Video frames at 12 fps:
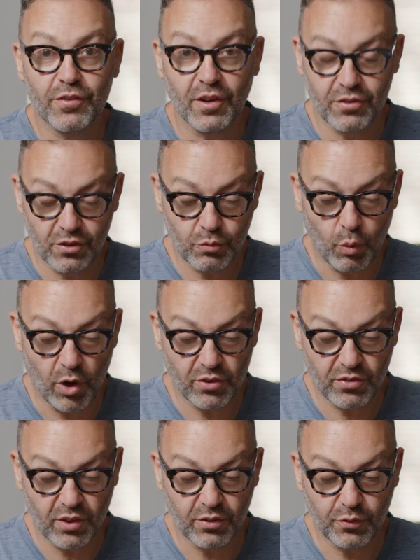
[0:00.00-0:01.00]
I just washed
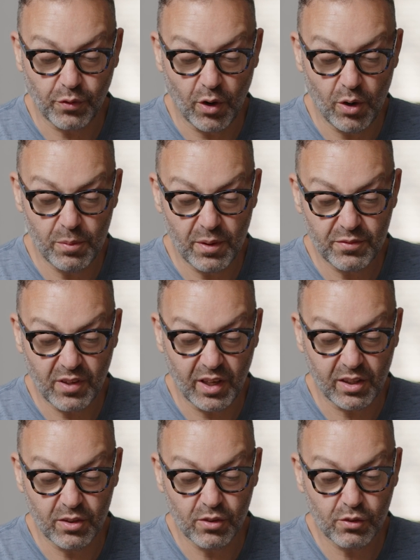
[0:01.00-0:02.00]
this film. I've
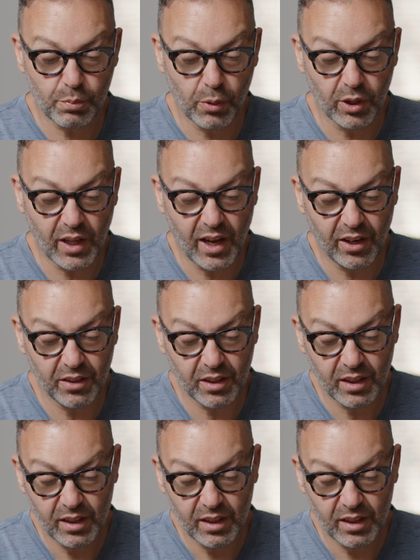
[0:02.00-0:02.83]
taken the spool out.